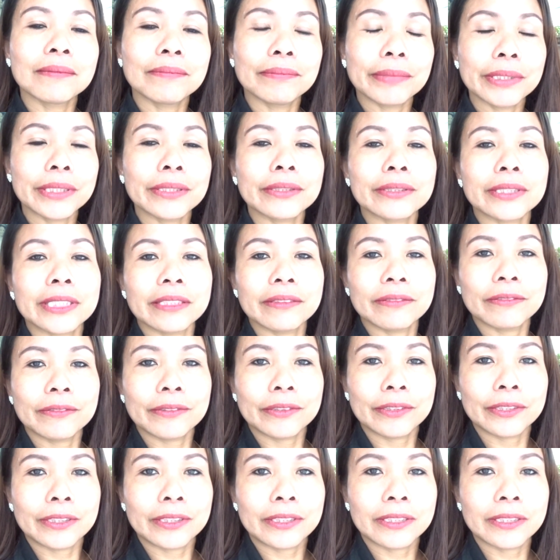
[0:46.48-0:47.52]

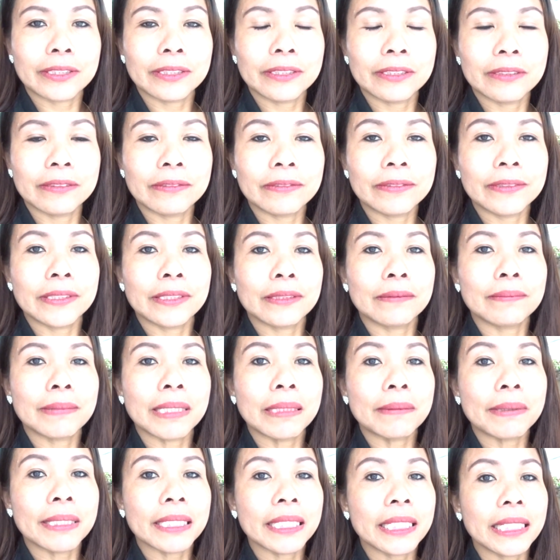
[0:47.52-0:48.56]
beautiful for
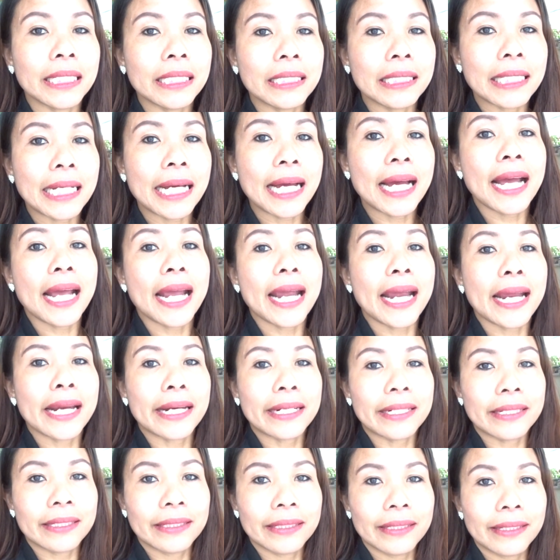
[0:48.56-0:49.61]
Mama Gita
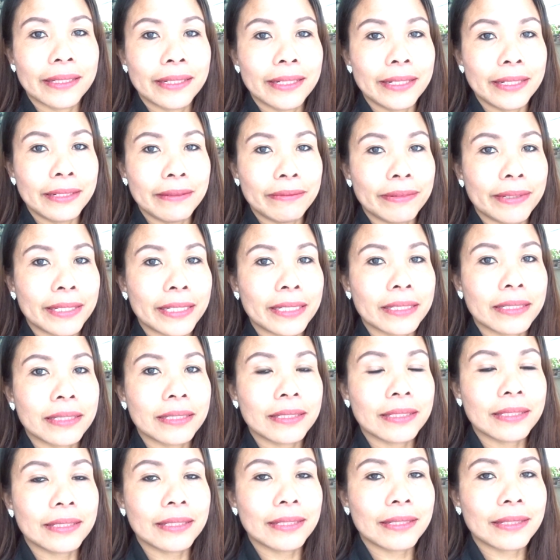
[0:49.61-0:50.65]
and little
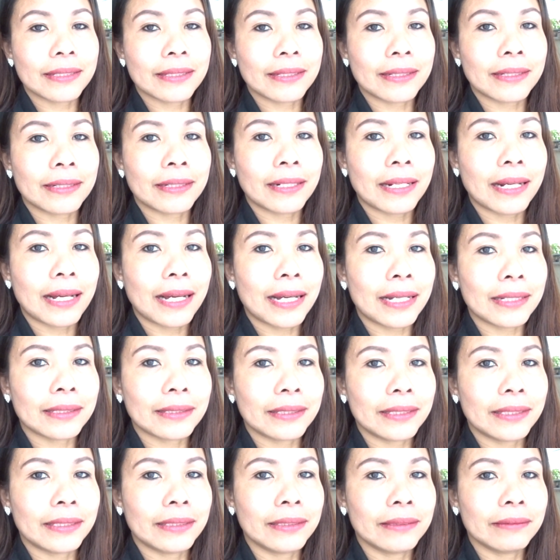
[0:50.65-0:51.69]
sister
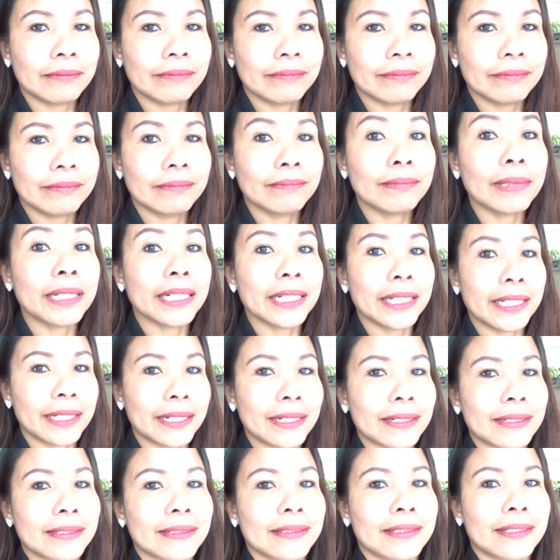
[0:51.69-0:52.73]
Ati, my
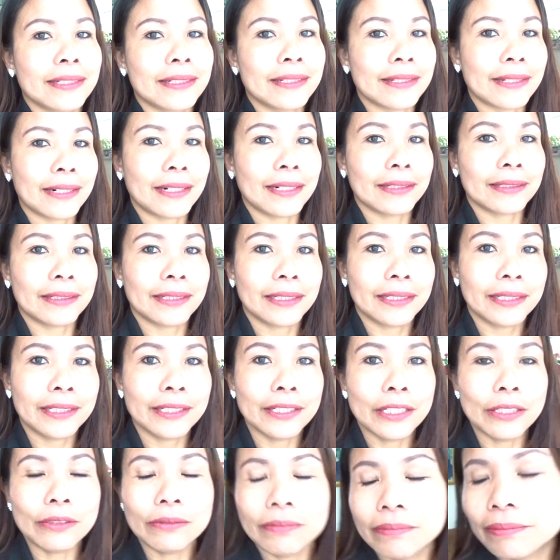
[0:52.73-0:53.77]
dear sister Ati.
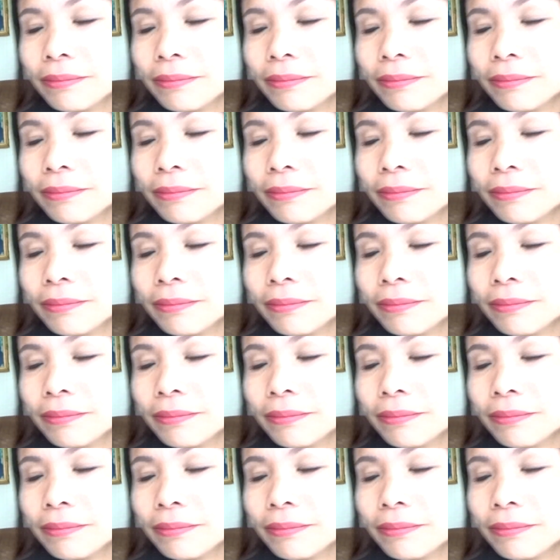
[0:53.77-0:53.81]
You know.